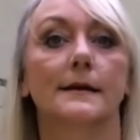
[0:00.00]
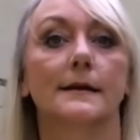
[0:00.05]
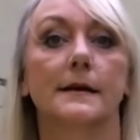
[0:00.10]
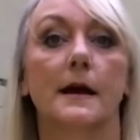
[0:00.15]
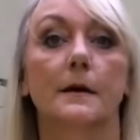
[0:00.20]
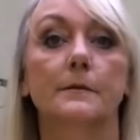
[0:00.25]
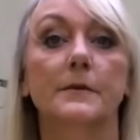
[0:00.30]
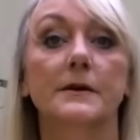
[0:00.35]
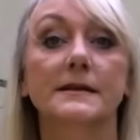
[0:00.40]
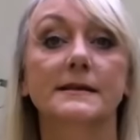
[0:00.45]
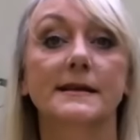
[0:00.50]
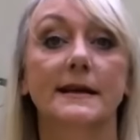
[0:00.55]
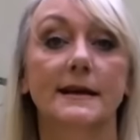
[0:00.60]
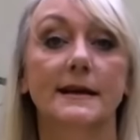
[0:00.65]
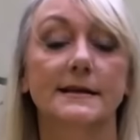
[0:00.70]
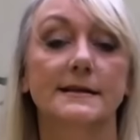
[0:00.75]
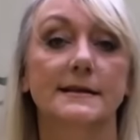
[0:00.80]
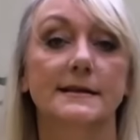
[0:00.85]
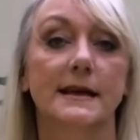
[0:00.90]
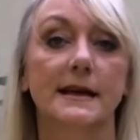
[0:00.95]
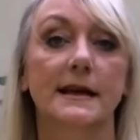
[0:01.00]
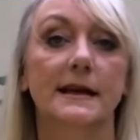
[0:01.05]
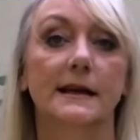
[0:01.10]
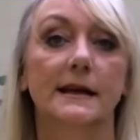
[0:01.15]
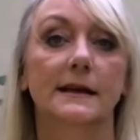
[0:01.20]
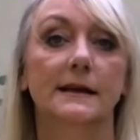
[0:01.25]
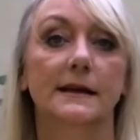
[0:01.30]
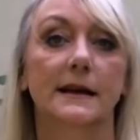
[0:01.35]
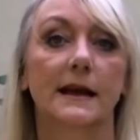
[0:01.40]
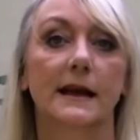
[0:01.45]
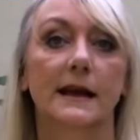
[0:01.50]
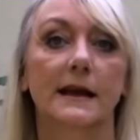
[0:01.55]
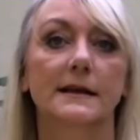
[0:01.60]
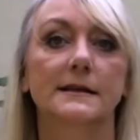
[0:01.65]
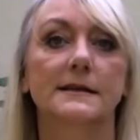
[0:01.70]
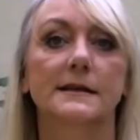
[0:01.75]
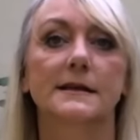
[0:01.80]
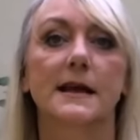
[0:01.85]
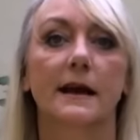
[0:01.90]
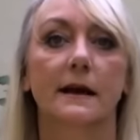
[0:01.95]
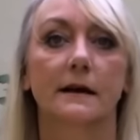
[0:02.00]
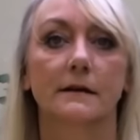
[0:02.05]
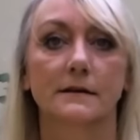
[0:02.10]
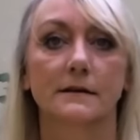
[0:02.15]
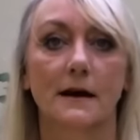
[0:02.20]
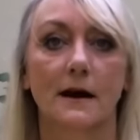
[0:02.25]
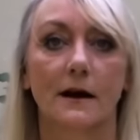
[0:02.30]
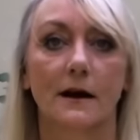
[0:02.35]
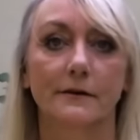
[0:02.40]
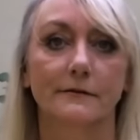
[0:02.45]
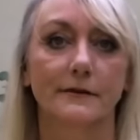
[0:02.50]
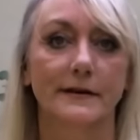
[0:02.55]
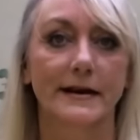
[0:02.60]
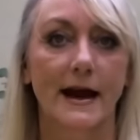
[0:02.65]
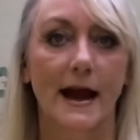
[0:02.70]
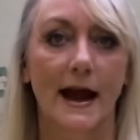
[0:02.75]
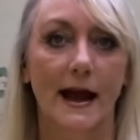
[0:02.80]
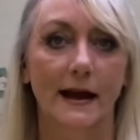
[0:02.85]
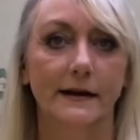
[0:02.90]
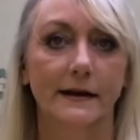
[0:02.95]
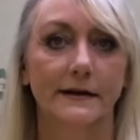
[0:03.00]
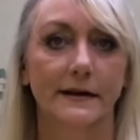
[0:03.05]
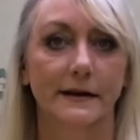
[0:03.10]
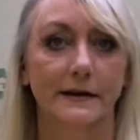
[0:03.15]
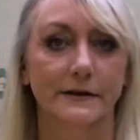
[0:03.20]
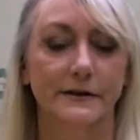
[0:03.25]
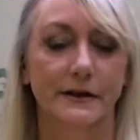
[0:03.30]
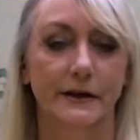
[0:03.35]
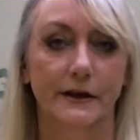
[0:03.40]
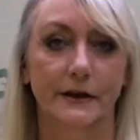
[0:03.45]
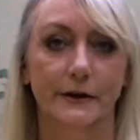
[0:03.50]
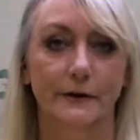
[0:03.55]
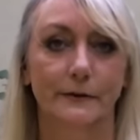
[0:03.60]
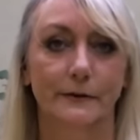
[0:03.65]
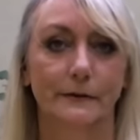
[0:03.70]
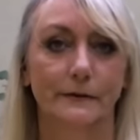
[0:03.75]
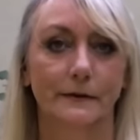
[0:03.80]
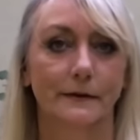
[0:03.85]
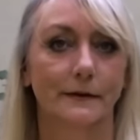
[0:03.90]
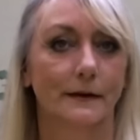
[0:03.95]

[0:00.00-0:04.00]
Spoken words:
Number 16 is they are not reacting to you.